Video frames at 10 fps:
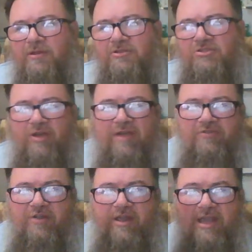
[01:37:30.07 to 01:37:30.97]
so
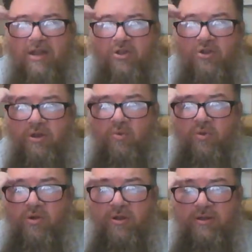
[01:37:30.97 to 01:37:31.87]
after I got hurt at
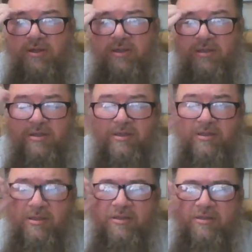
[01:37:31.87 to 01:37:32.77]
work,
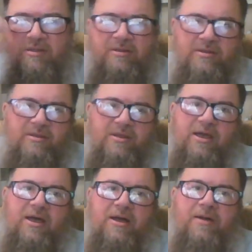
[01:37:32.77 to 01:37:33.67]

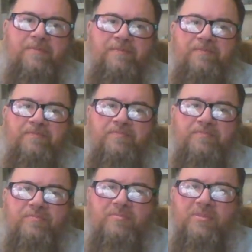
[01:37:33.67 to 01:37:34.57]
um,
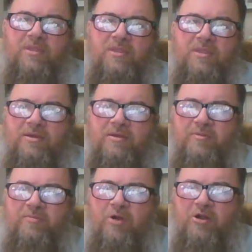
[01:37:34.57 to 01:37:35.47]

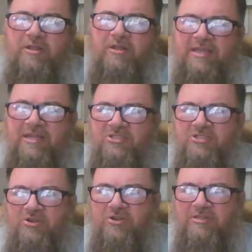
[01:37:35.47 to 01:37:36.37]
part of the
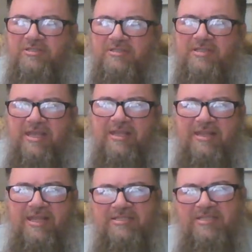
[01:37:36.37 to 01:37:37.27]
insurance
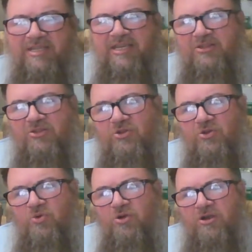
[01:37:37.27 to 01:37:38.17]
that you get through
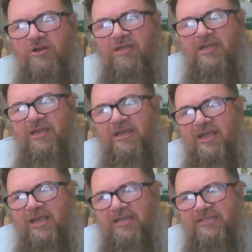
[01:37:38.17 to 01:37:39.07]
your work
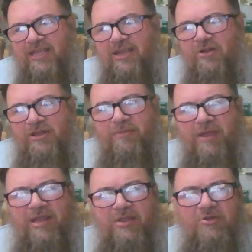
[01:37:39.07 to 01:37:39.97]
is they only
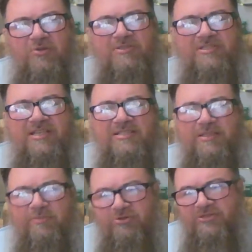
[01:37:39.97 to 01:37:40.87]
pay you
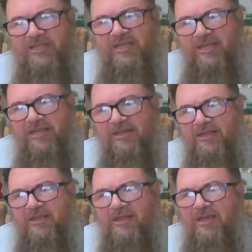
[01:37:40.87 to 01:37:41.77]
60%
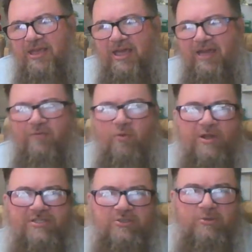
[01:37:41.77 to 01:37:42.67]
of
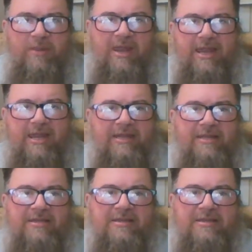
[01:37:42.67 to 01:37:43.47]
what you made.